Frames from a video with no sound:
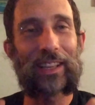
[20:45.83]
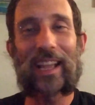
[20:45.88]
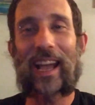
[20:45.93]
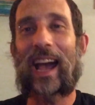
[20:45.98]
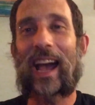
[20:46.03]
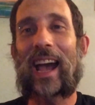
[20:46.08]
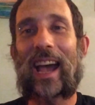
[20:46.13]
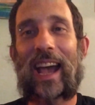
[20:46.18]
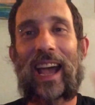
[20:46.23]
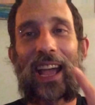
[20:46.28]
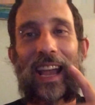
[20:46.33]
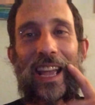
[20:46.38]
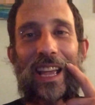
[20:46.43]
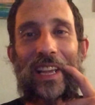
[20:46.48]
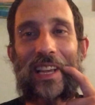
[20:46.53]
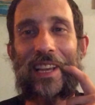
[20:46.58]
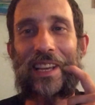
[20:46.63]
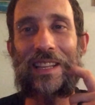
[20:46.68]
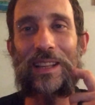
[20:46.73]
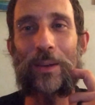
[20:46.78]

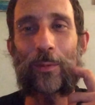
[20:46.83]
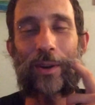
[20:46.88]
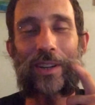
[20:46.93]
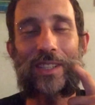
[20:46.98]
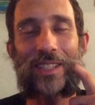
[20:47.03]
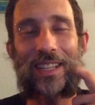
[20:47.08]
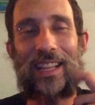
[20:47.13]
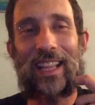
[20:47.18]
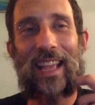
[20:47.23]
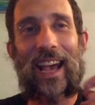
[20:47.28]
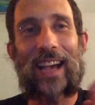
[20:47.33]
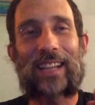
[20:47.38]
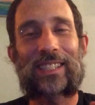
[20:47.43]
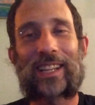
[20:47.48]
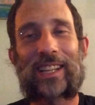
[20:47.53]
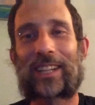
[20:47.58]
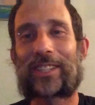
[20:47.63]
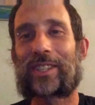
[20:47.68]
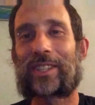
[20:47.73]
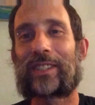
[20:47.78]
guy that works at the gas
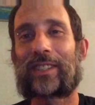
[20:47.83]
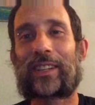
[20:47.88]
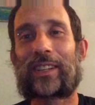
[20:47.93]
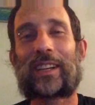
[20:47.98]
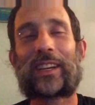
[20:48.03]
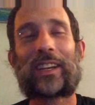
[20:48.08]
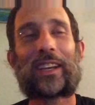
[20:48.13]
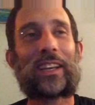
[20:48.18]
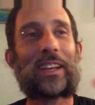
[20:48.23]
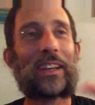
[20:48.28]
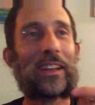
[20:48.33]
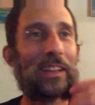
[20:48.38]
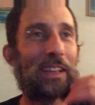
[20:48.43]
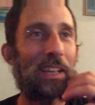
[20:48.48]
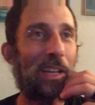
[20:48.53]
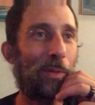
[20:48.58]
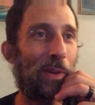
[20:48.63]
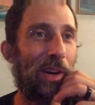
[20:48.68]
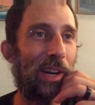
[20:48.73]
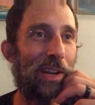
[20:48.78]
station
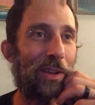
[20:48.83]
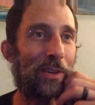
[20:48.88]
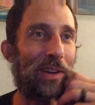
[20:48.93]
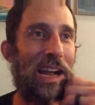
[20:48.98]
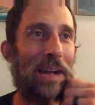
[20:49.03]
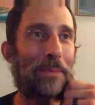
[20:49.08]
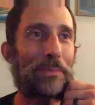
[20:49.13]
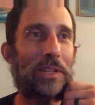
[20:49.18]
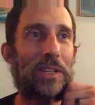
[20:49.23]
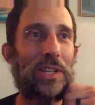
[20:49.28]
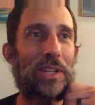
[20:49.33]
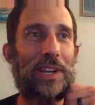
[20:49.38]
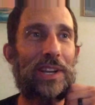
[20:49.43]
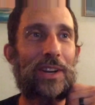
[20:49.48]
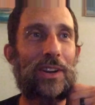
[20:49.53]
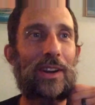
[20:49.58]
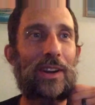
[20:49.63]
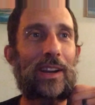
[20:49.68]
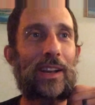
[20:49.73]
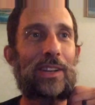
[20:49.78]
getting ready to grab the
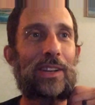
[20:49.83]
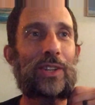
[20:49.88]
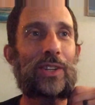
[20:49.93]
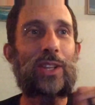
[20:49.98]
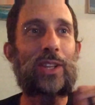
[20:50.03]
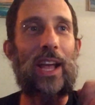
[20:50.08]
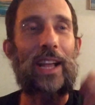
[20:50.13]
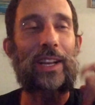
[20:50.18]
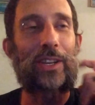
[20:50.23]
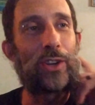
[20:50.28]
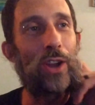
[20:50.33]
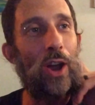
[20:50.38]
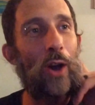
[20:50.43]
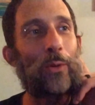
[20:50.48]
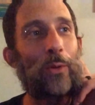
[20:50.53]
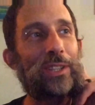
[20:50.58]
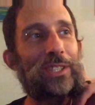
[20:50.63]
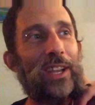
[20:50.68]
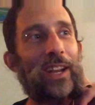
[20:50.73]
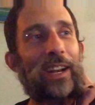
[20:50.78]
liquor and you like
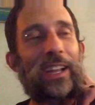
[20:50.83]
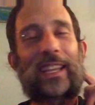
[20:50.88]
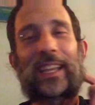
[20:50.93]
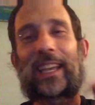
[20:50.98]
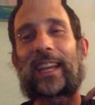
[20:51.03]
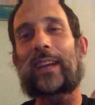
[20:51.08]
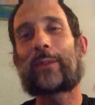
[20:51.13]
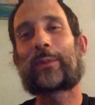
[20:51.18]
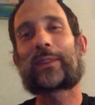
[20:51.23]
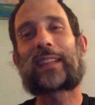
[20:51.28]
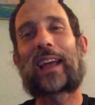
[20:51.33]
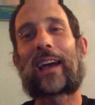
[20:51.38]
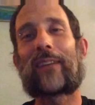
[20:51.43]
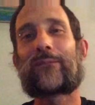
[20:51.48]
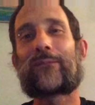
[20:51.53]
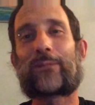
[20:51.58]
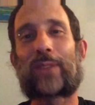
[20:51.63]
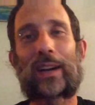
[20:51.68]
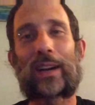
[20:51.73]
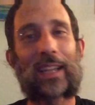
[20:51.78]
know he's gonna get it with
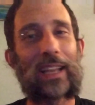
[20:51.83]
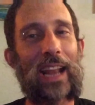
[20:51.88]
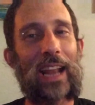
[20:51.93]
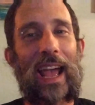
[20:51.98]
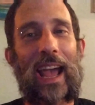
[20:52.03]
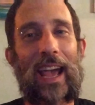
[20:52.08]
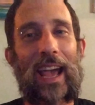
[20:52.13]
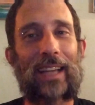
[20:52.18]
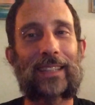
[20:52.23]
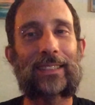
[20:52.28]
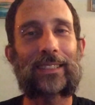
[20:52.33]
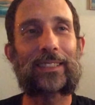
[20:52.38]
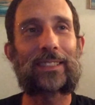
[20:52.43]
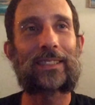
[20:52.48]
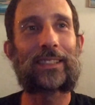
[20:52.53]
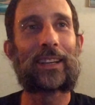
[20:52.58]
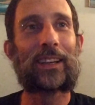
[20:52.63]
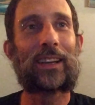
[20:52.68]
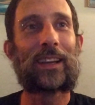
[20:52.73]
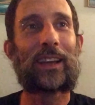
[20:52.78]
that fucking
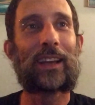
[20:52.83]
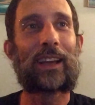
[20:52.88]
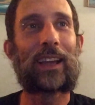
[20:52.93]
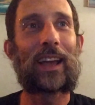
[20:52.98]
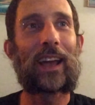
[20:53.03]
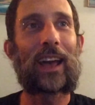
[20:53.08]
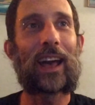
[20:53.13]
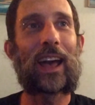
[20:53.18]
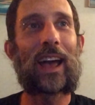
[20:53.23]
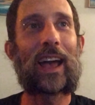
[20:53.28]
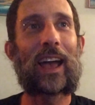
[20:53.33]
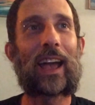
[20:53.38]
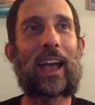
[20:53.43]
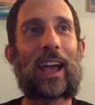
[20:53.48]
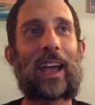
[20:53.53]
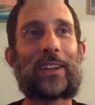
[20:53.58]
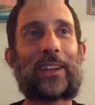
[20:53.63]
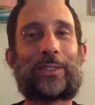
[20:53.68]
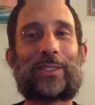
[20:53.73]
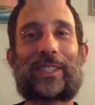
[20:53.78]
axe
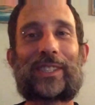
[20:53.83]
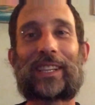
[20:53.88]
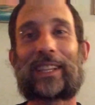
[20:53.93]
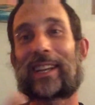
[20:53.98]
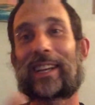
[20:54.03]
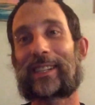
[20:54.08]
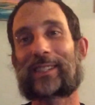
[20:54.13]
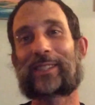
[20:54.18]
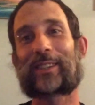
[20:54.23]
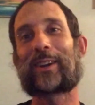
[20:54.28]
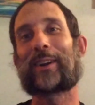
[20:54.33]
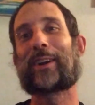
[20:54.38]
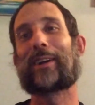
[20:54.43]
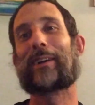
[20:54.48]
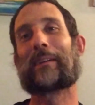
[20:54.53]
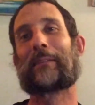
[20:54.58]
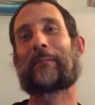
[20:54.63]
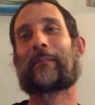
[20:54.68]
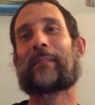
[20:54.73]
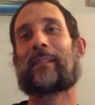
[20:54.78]
and you see that it's
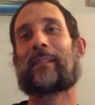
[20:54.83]
her.